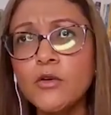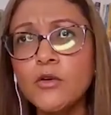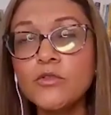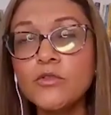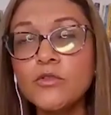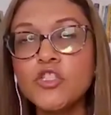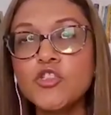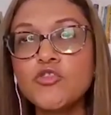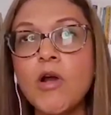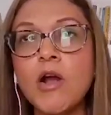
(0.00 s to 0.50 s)

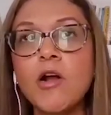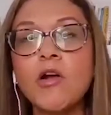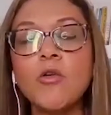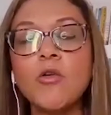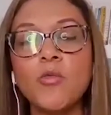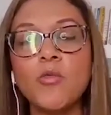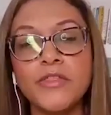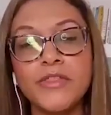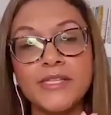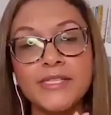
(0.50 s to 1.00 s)
struggle
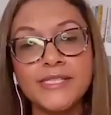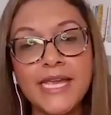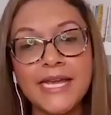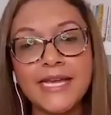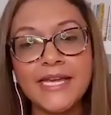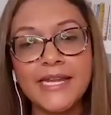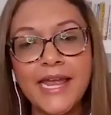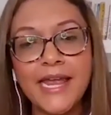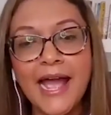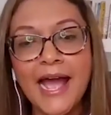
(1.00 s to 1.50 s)
with the
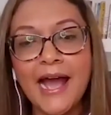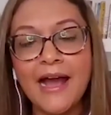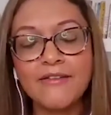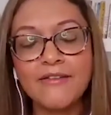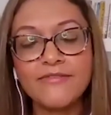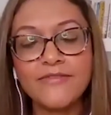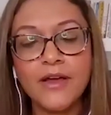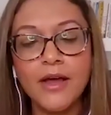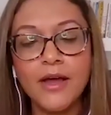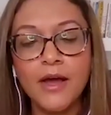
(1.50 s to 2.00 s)
second
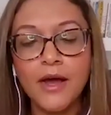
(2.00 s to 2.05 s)
half